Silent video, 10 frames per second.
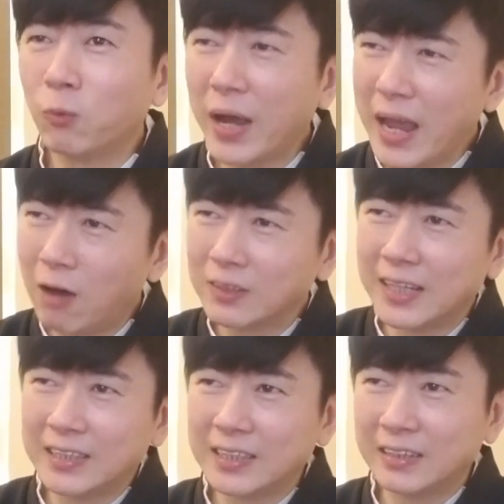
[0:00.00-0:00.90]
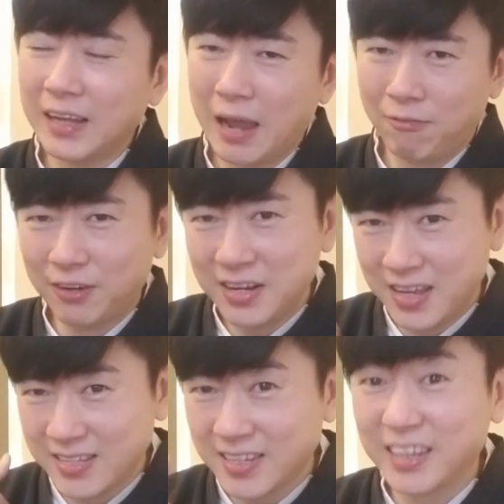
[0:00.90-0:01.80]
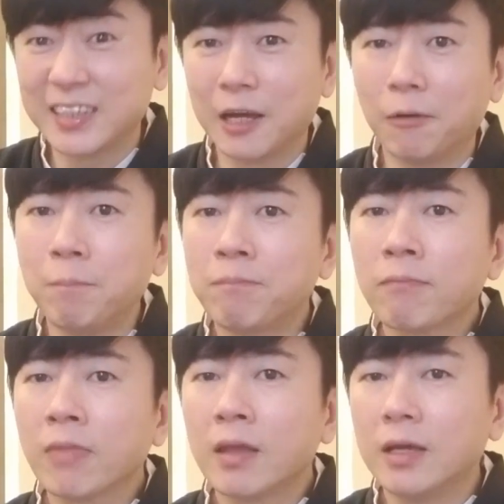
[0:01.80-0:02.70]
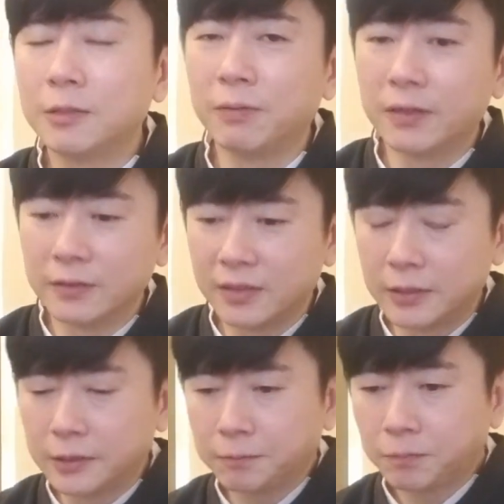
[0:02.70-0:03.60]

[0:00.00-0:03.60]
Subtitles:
Why outside is heaven, inside is hell? It's because of this.